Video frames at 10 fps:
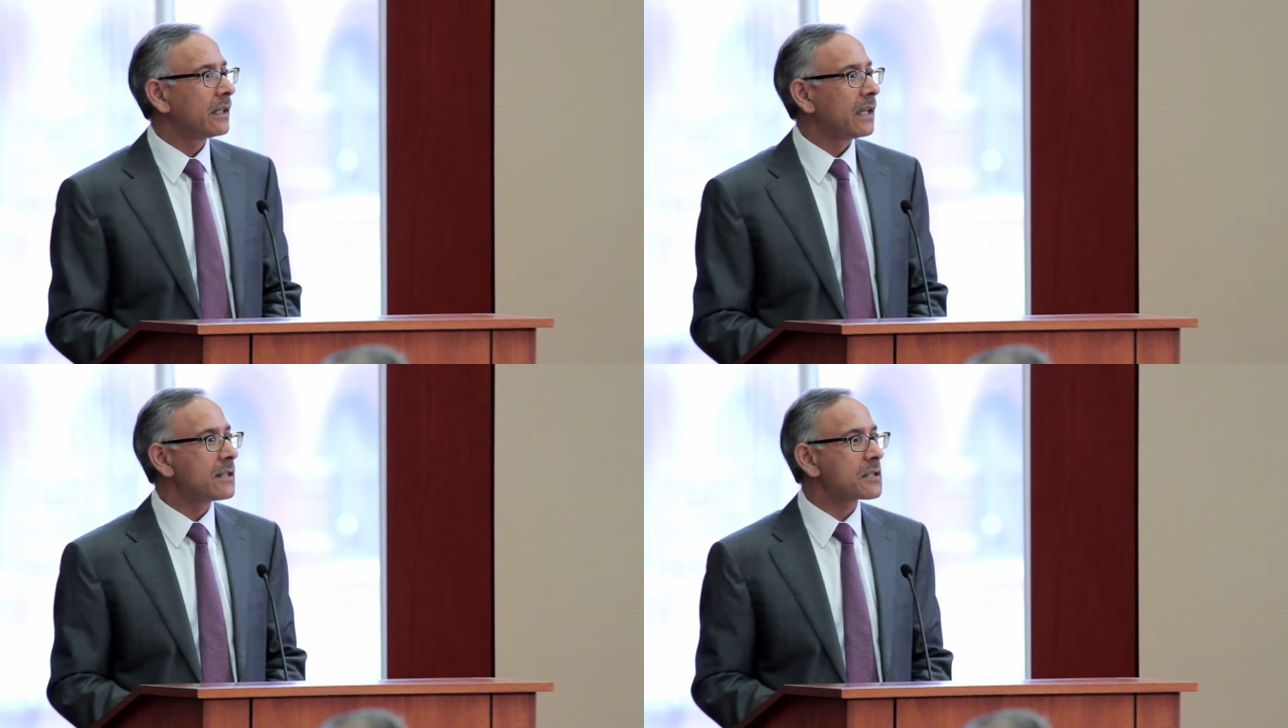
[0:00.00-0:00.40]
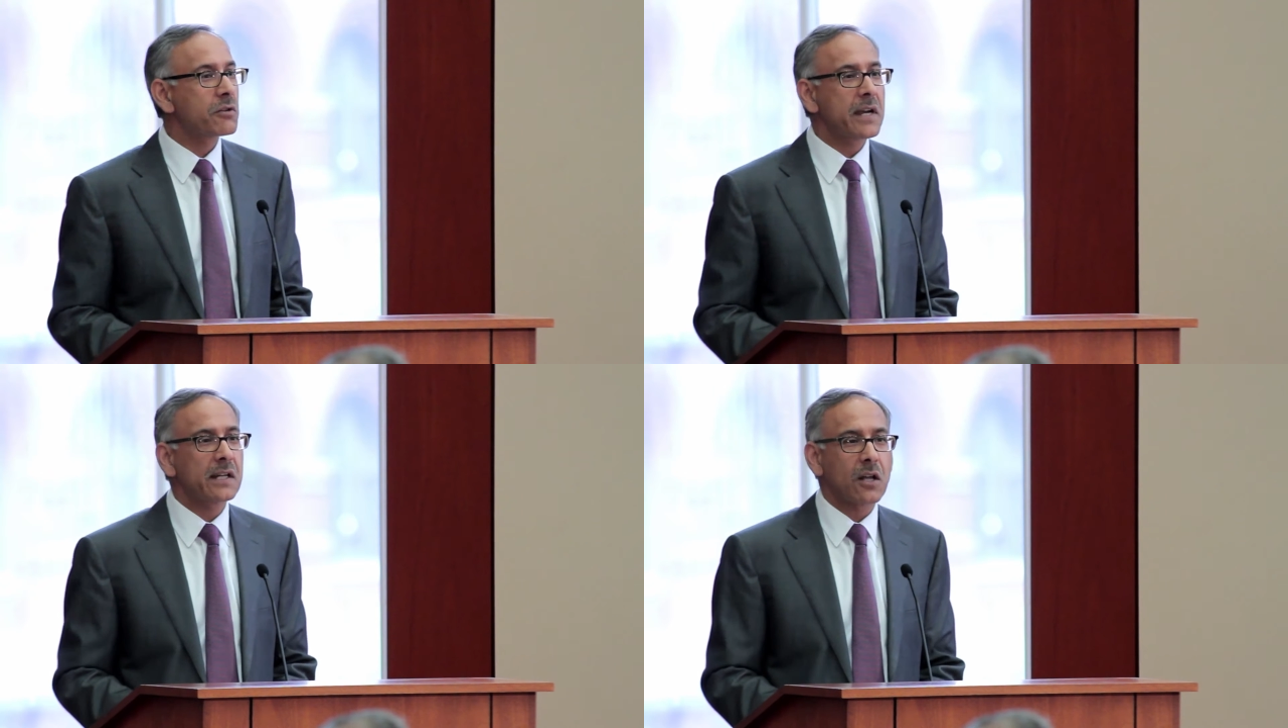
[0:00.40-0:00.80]
It has
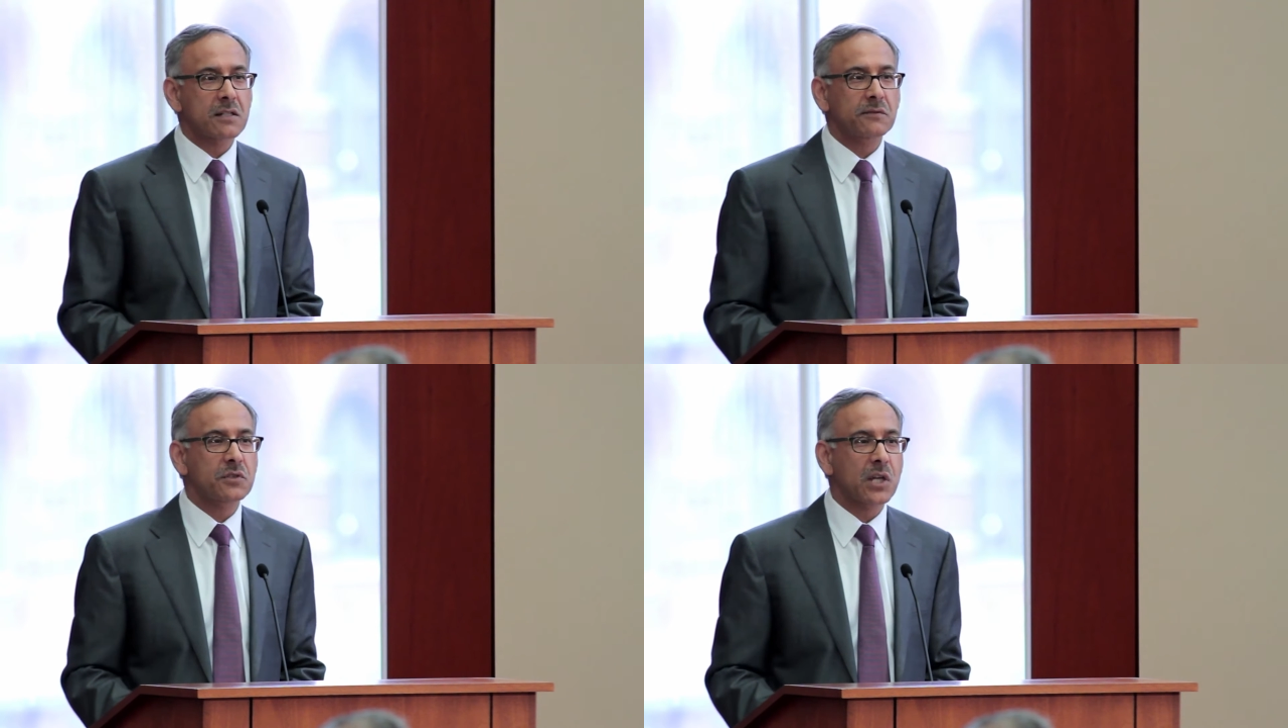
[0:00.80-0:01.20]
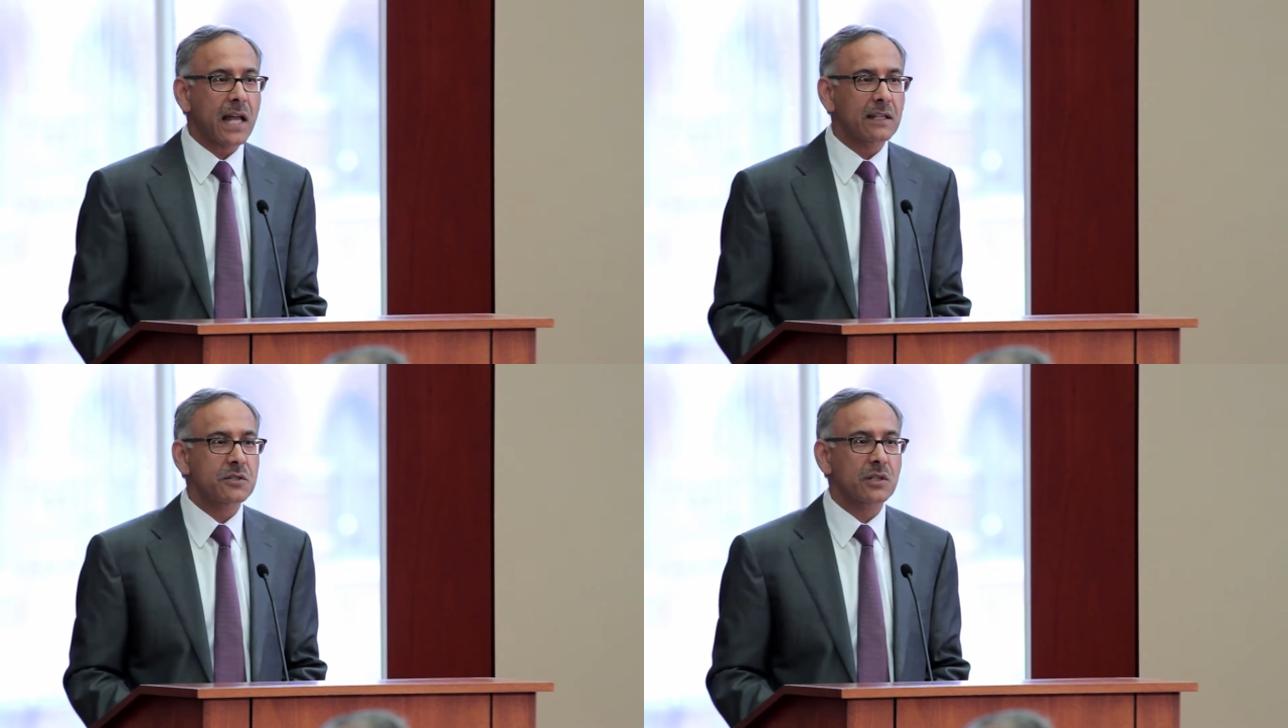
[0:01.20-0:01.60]
created lots of
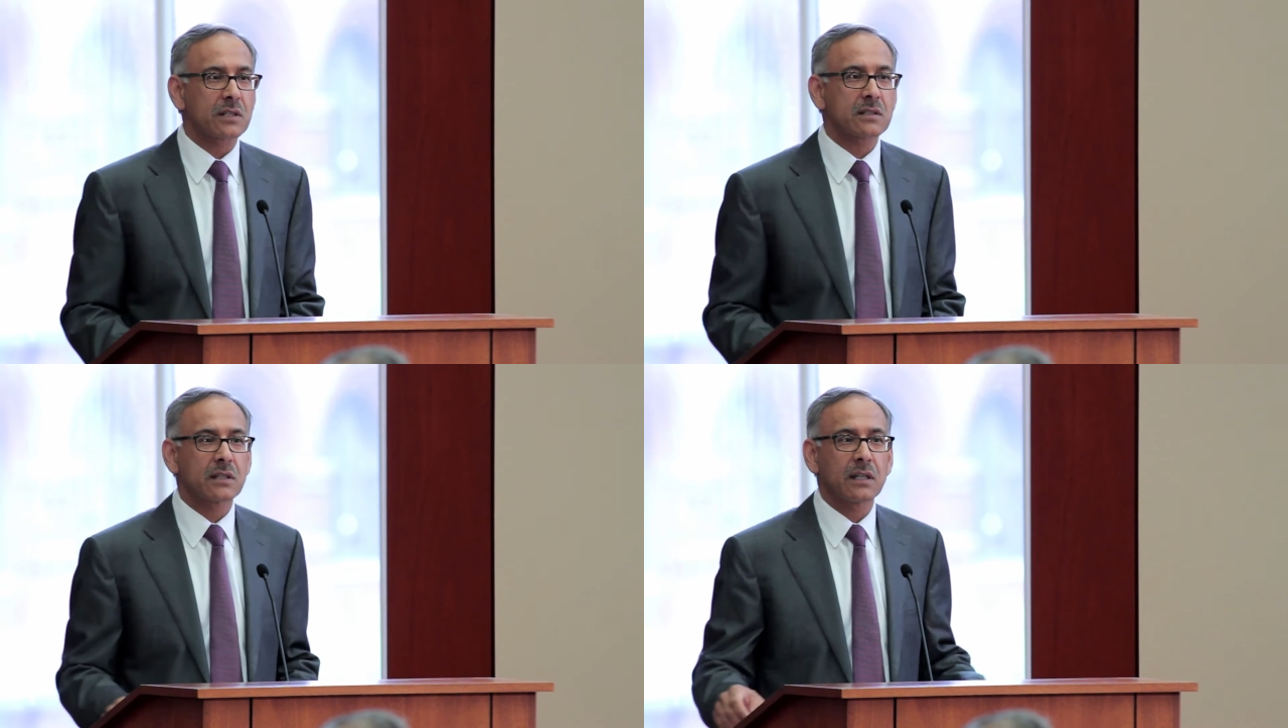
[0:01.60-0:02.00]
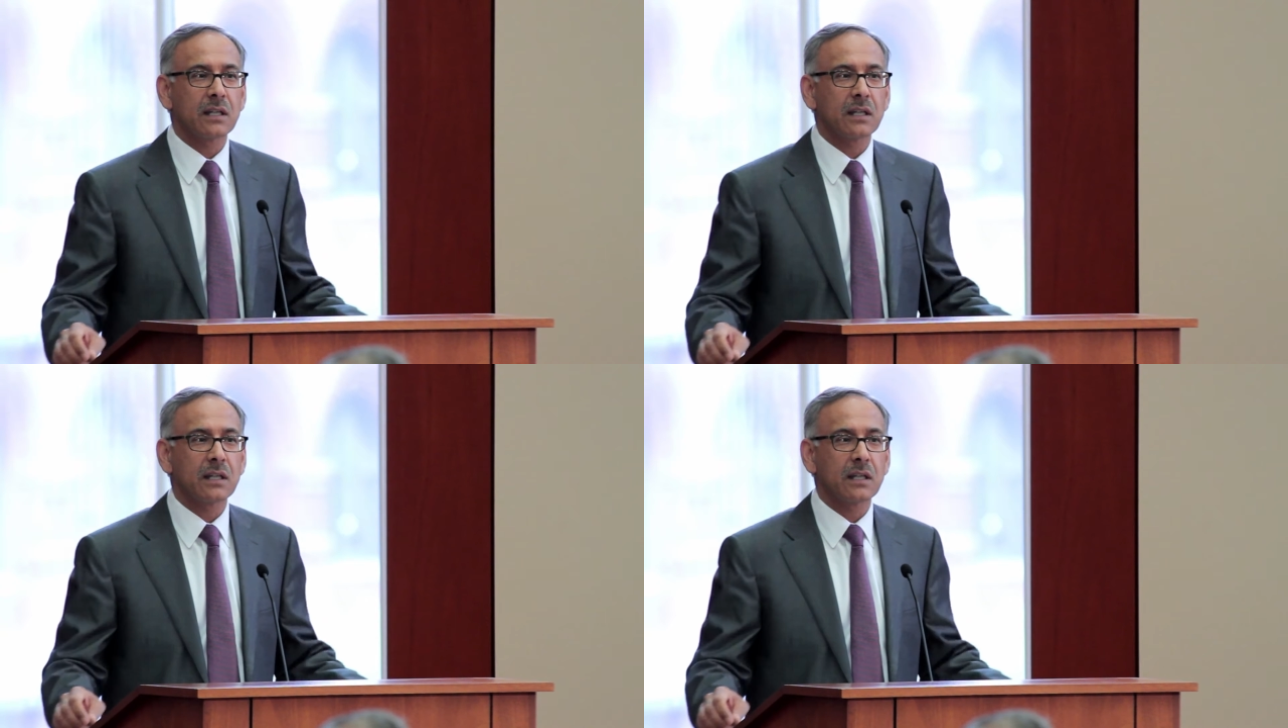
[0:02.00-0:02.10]
challenges.